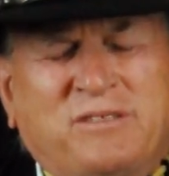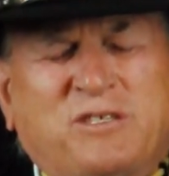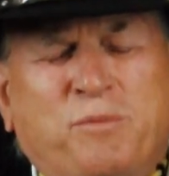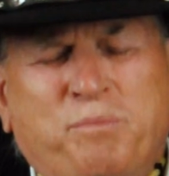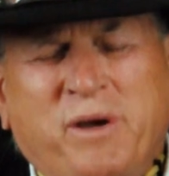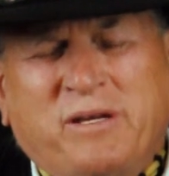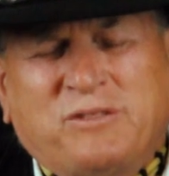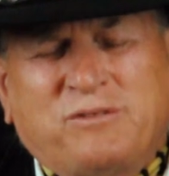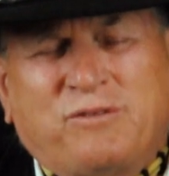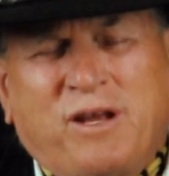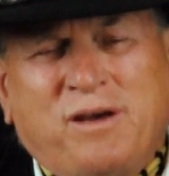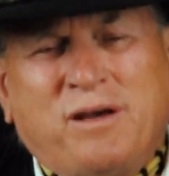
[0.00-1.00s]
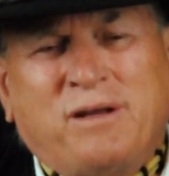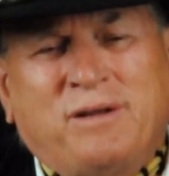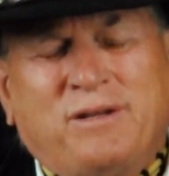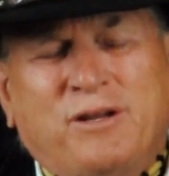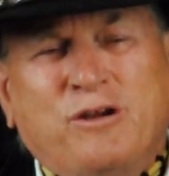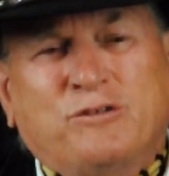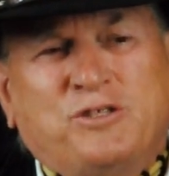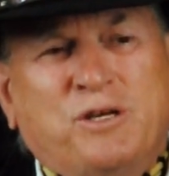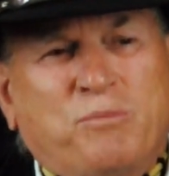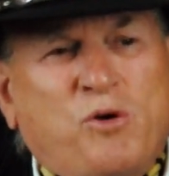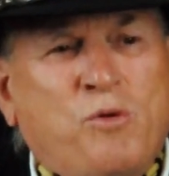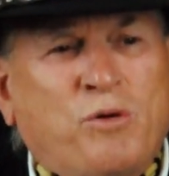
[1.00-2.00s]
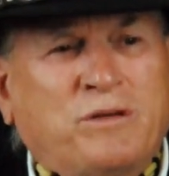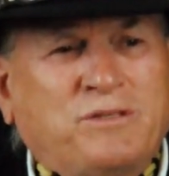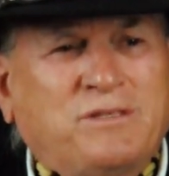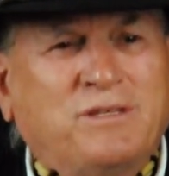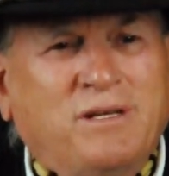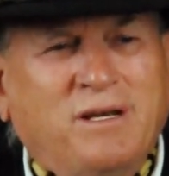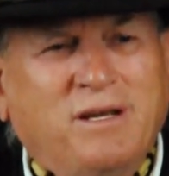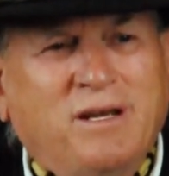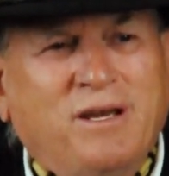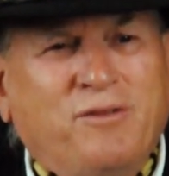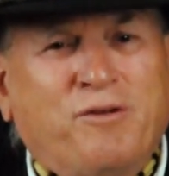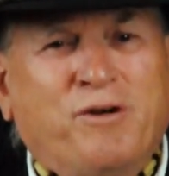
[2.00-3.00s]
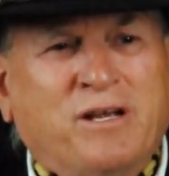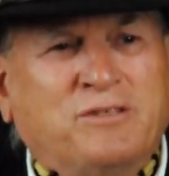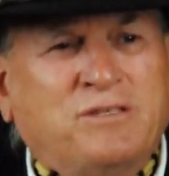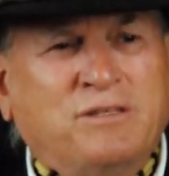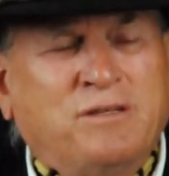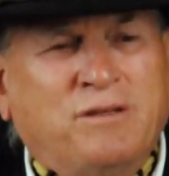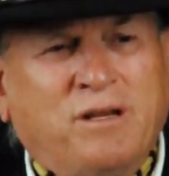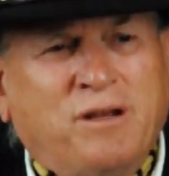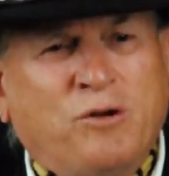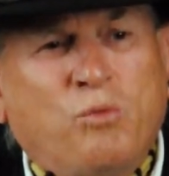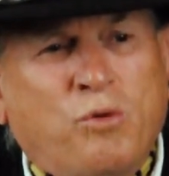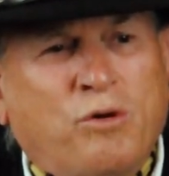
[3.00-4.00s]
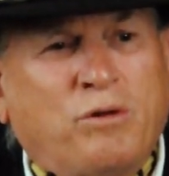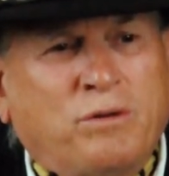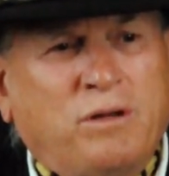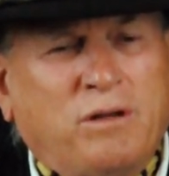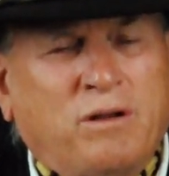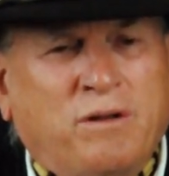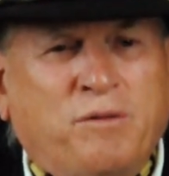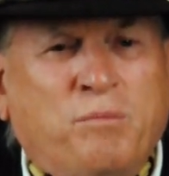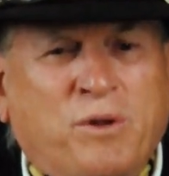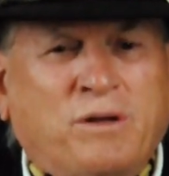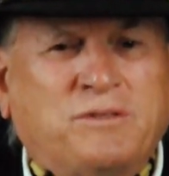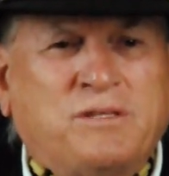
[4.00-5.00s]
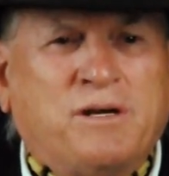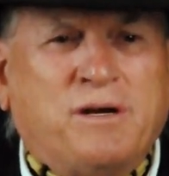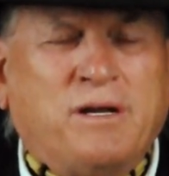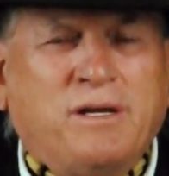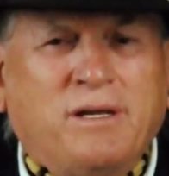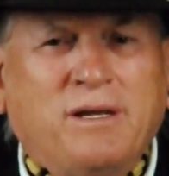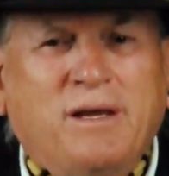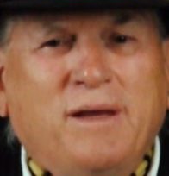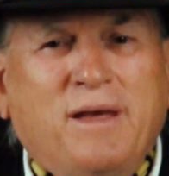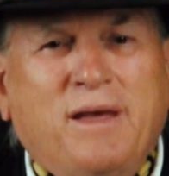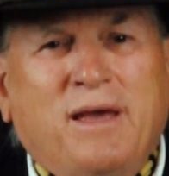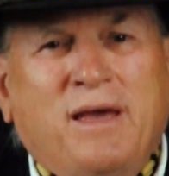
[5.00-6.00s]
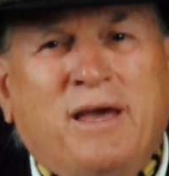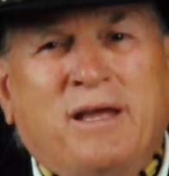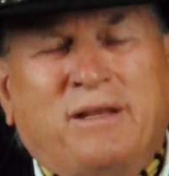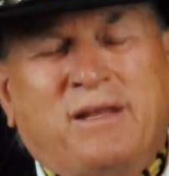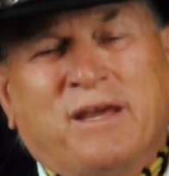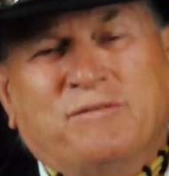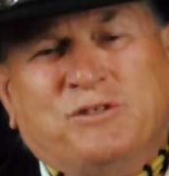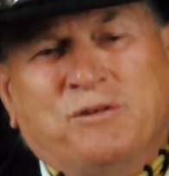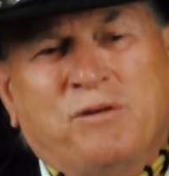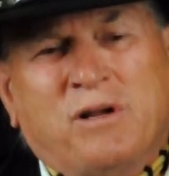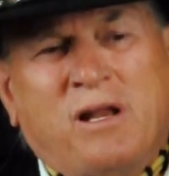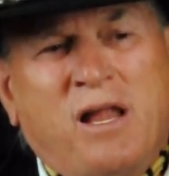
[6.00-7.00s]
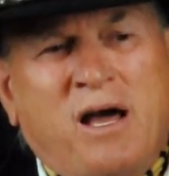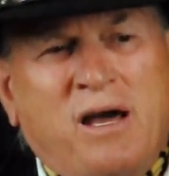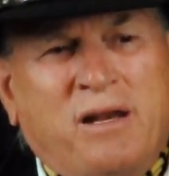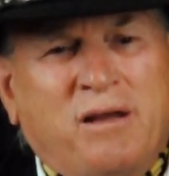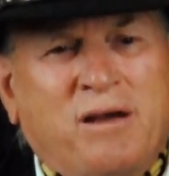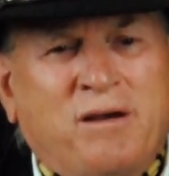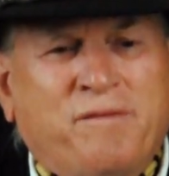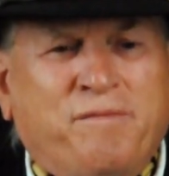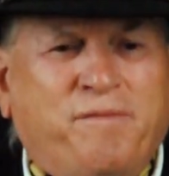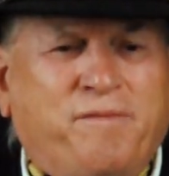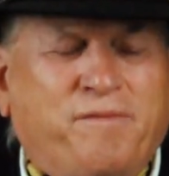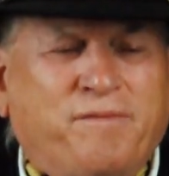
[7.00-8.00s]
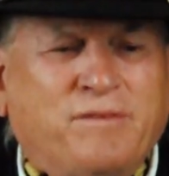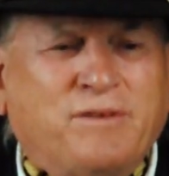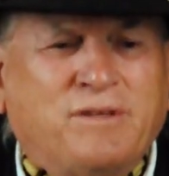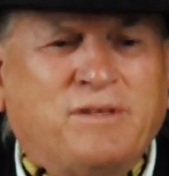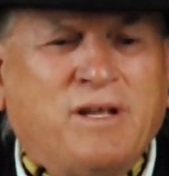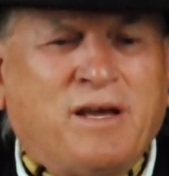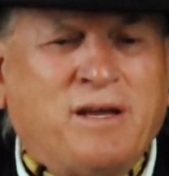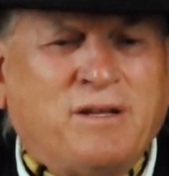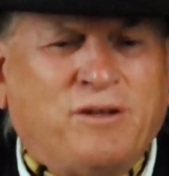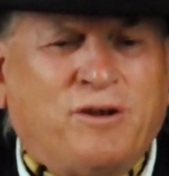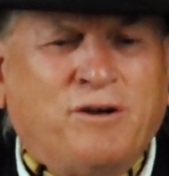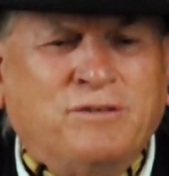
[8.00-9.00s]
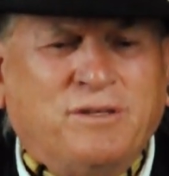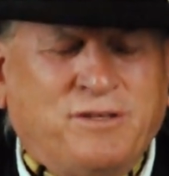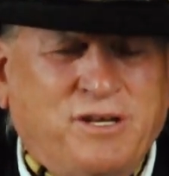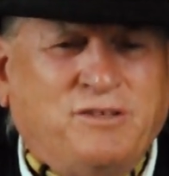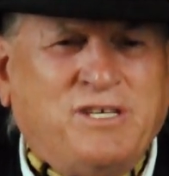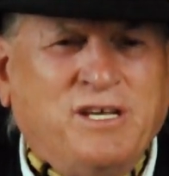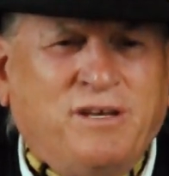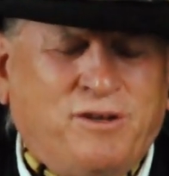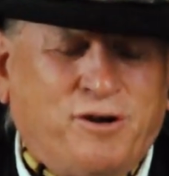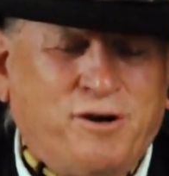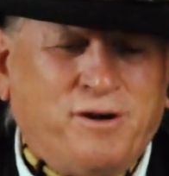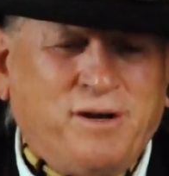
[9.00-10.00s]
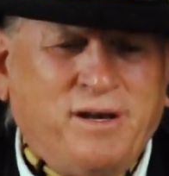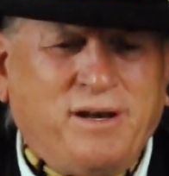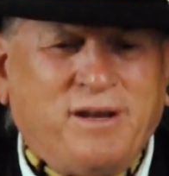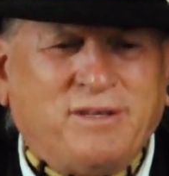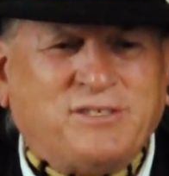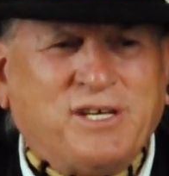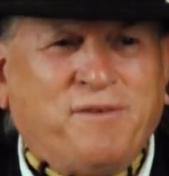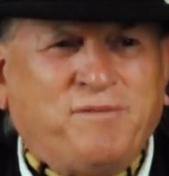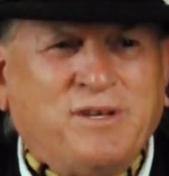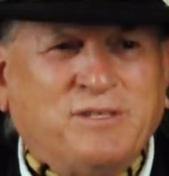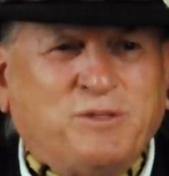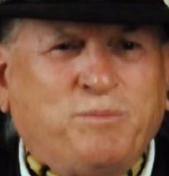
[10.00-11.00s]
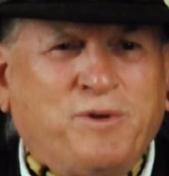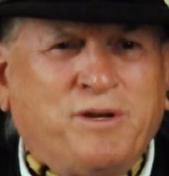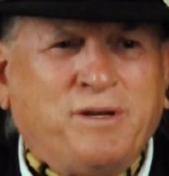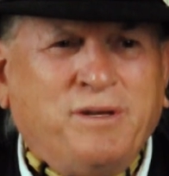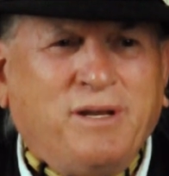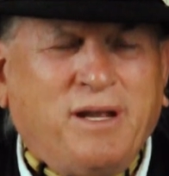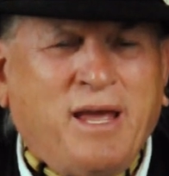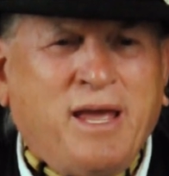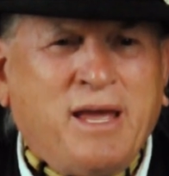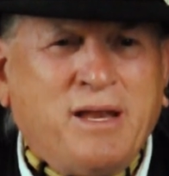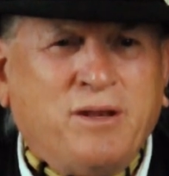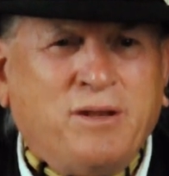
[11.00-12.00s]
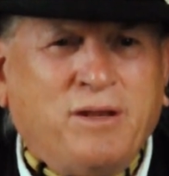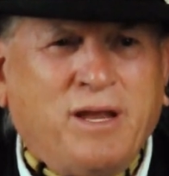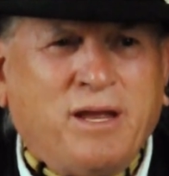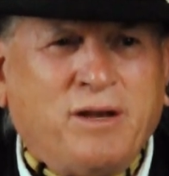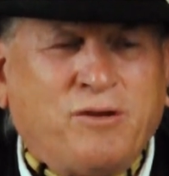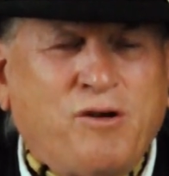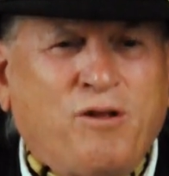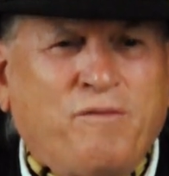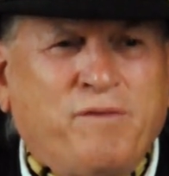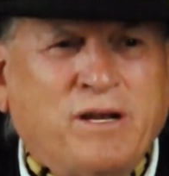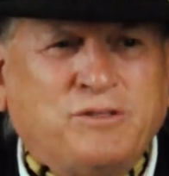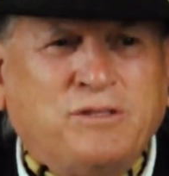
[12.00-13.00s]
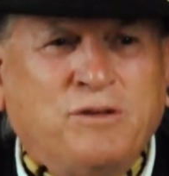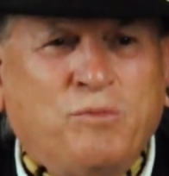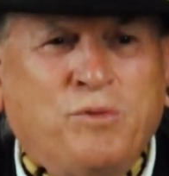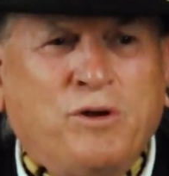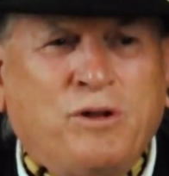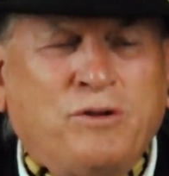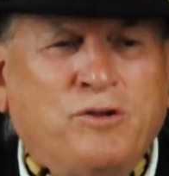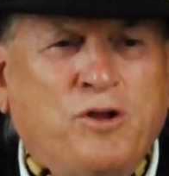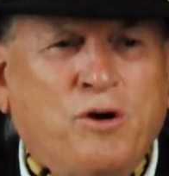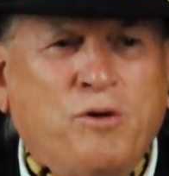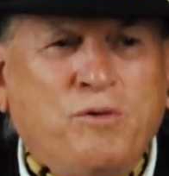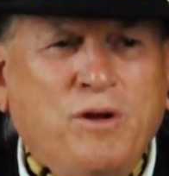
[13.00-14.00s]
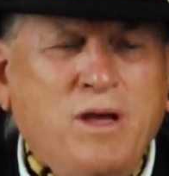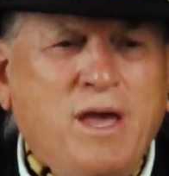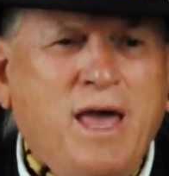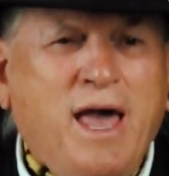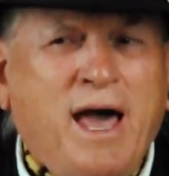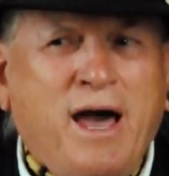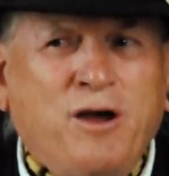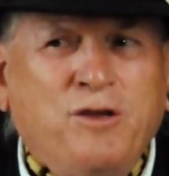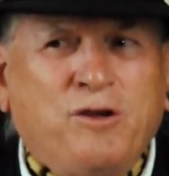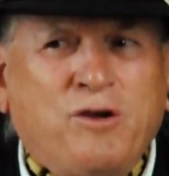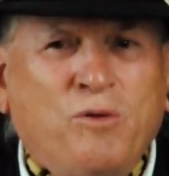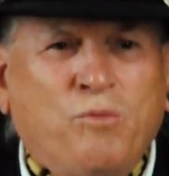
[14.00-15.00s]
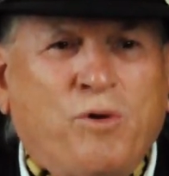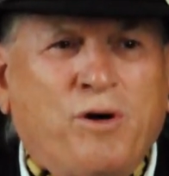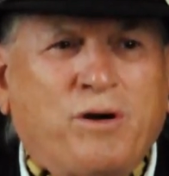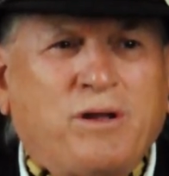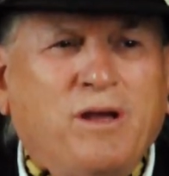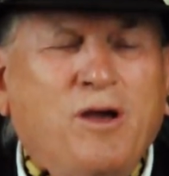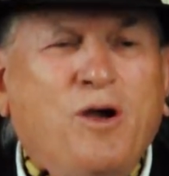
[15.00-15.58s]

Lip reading: the best leadership course there is in the world, in the military. It gives you a lot of learn self-discipline and cultivation of will, and know how you can work